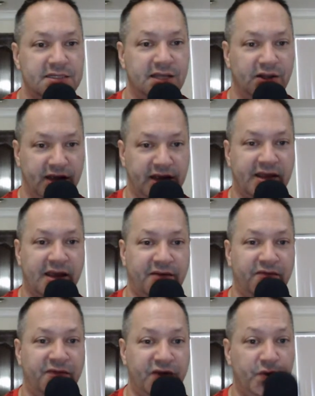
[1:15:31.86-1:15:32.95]
Tell Ging
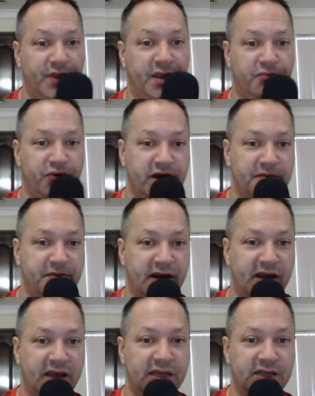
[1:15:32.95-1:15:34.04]
that viewing a pretty
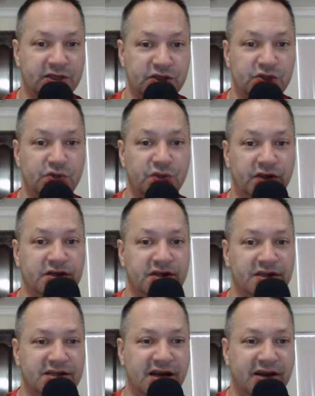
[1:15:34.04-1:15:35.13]
panay is soothing to
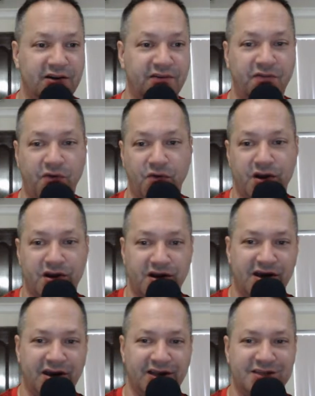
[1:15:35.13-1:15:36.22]
the tired foreign
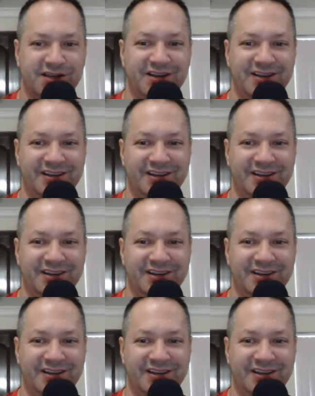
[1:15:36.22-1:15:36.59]
eyes.